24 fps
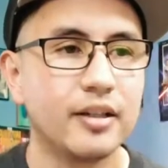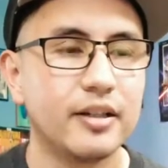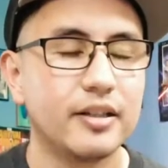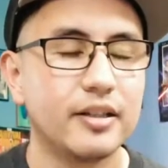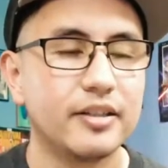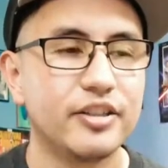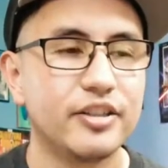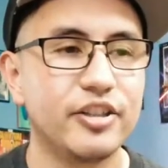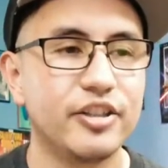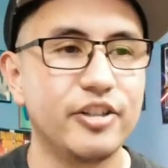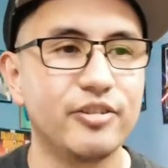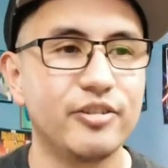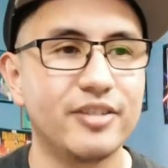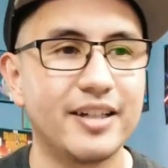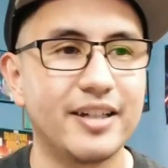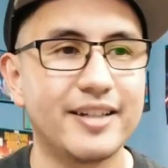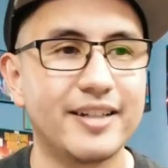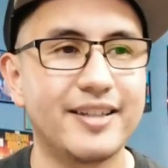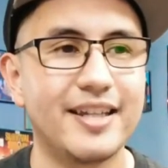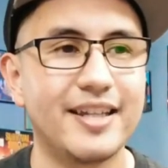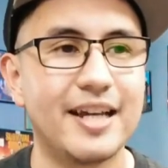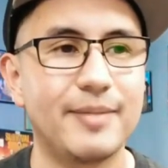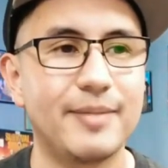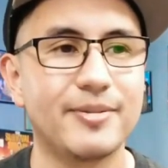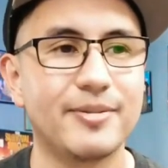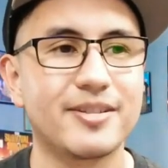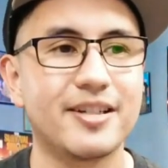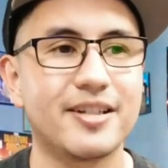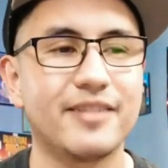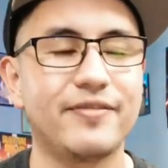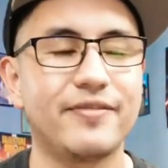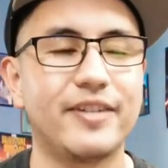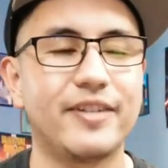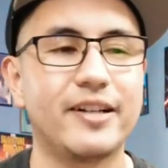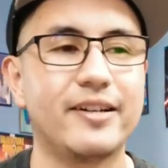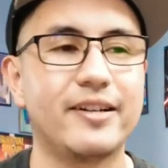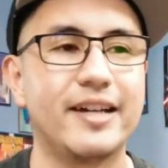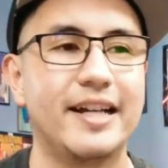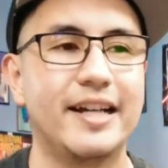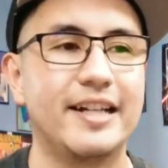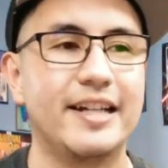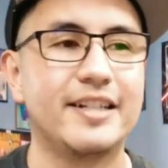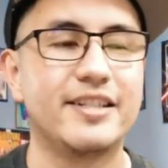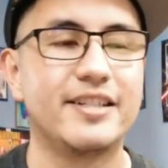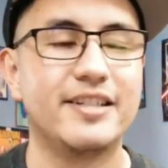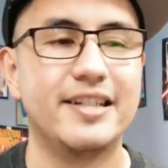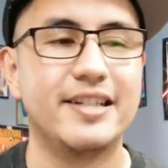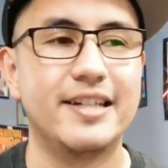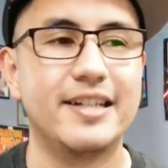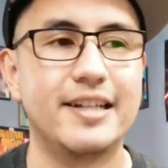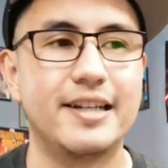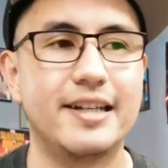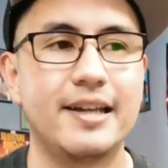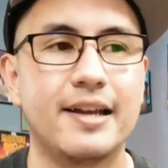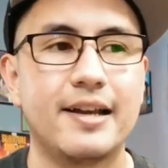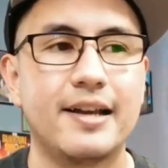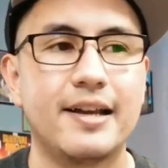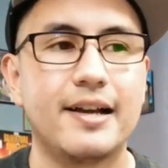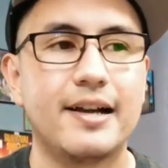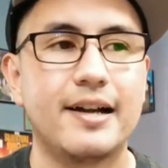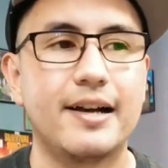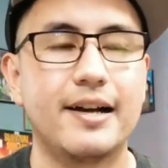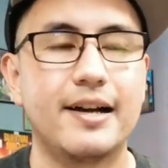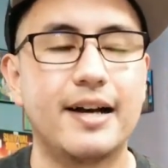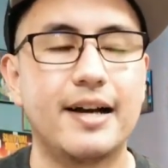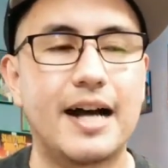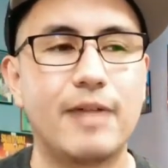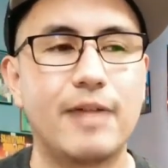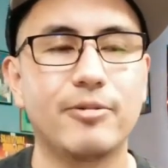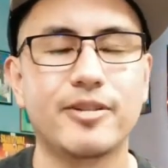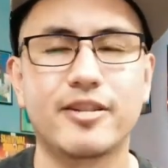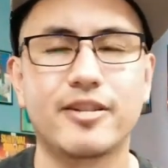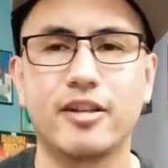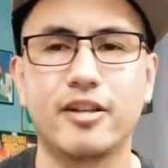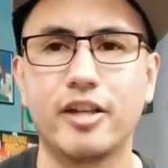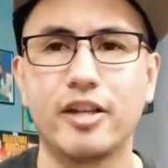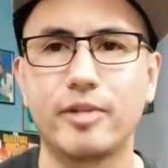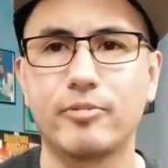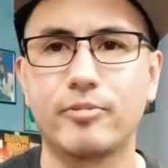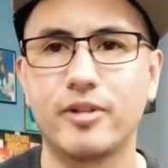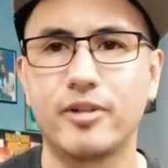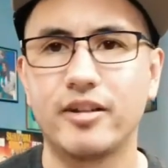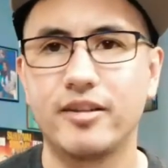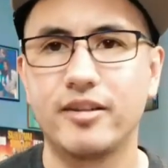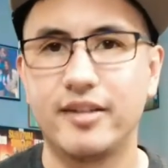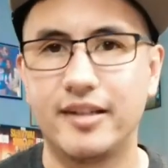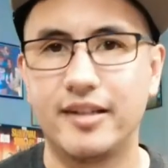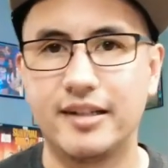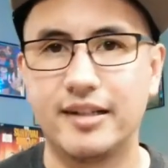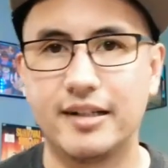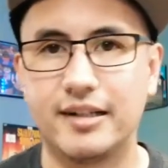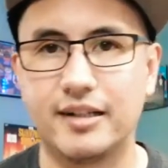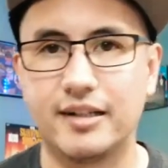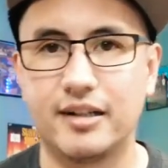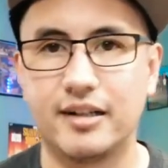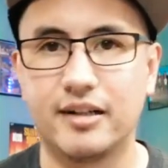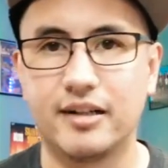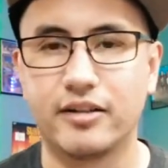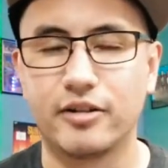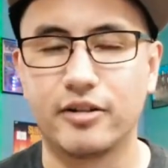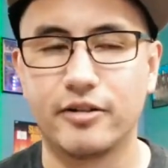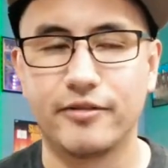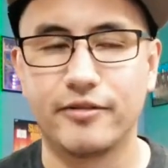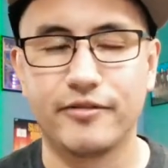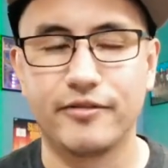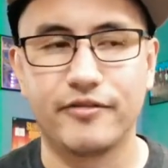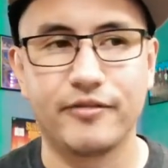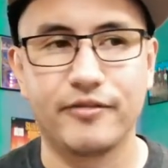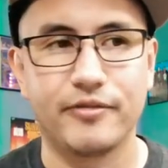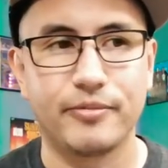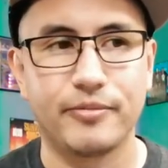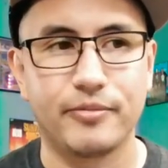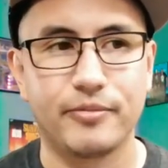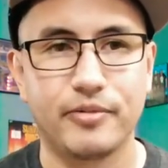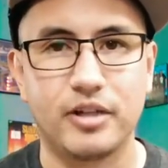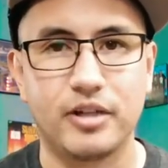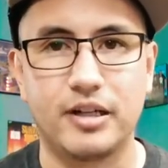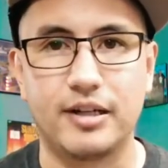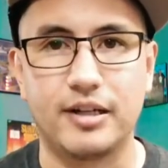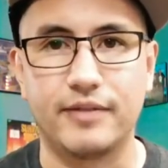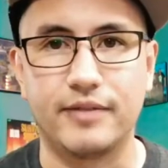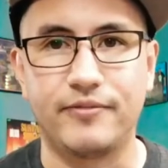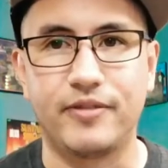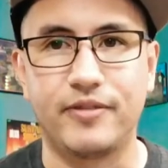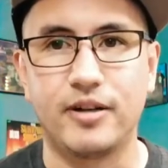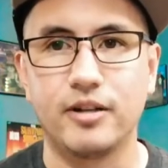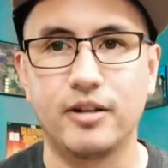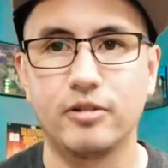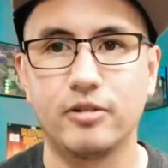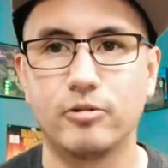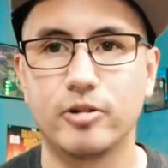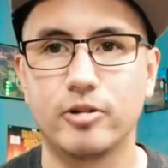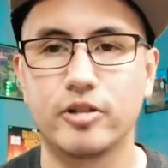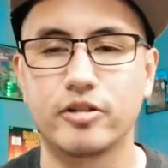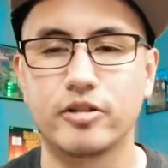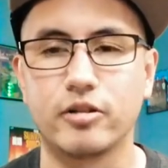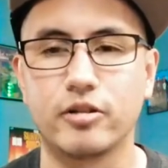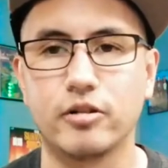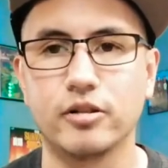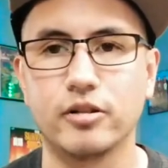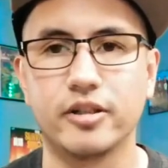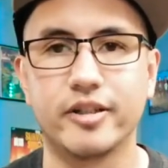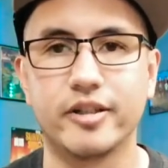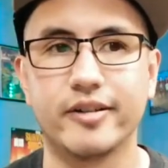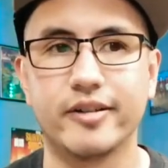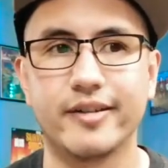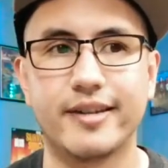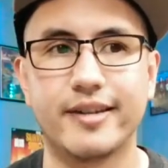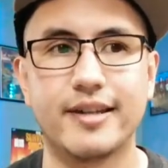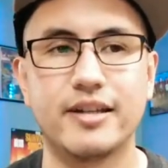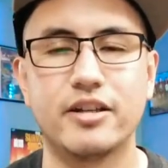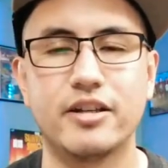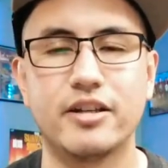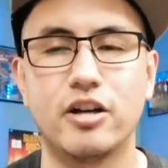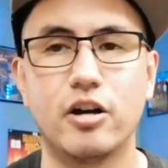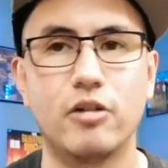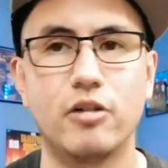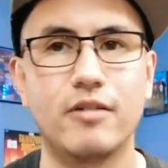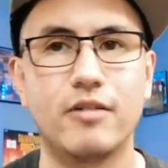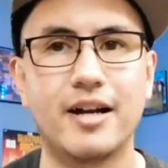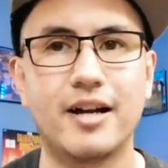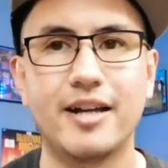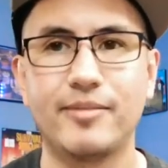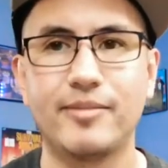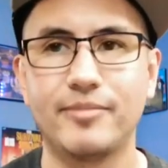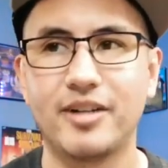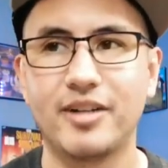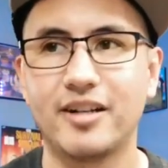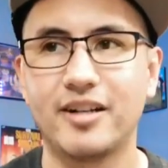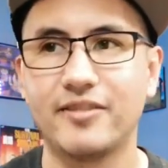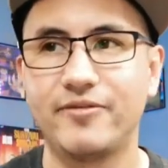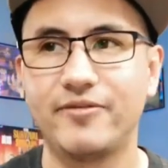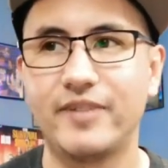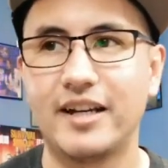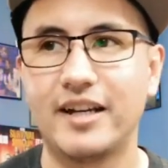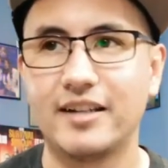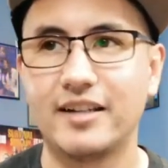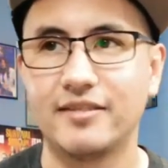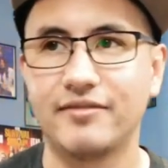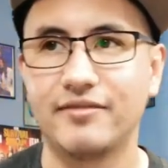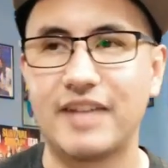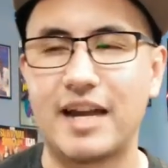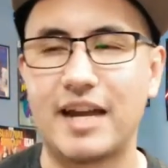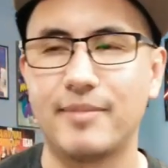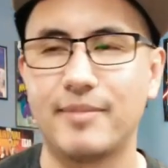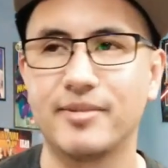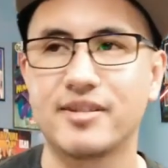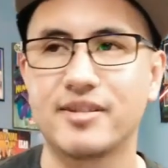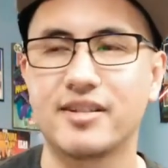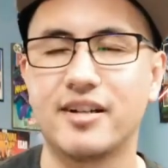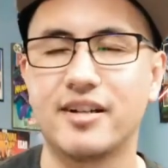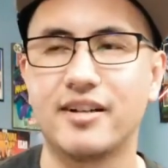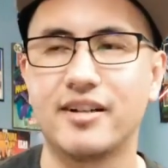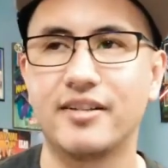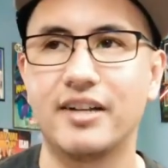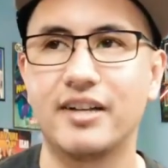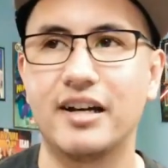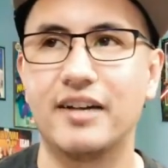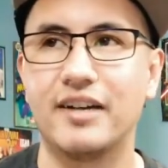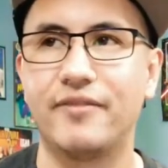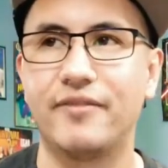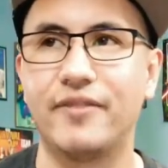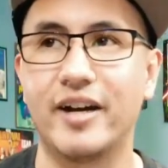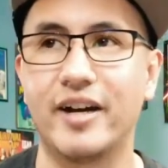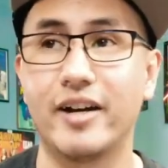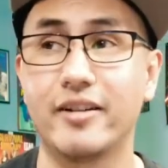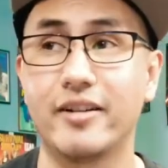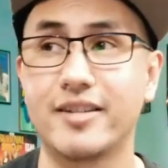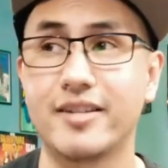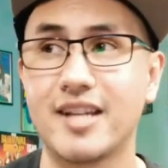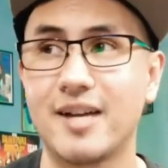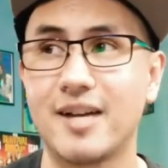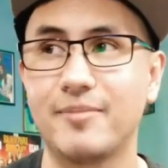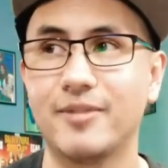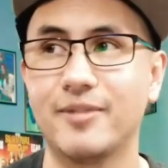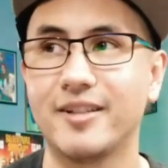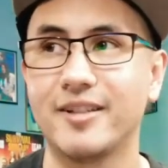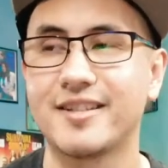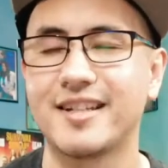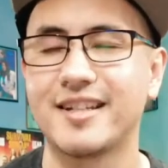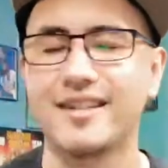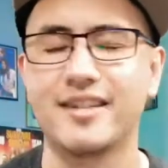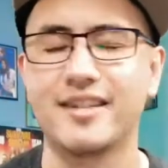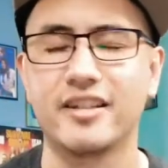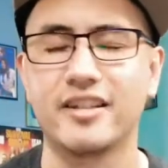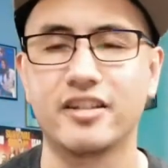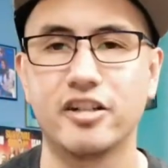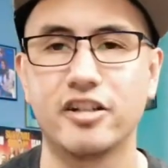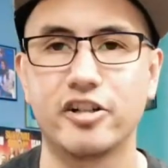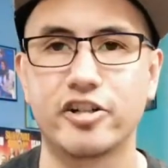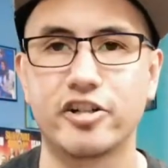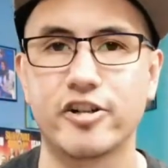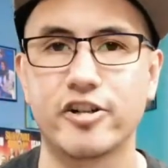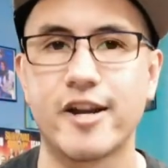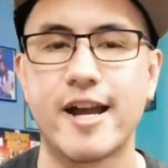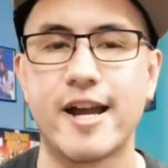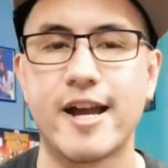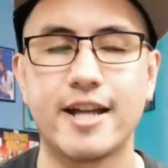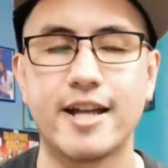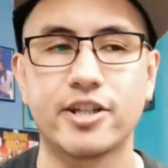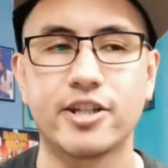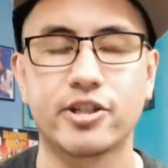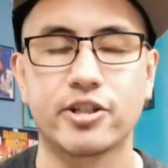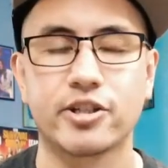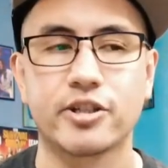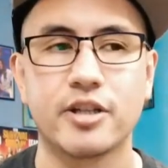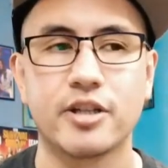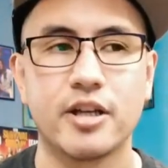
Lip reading: Do you like the Amazon Fire HD? I was telling one of the other followers earlier that no, I am not a fan of Amazon Fire tablets. I think they're trash.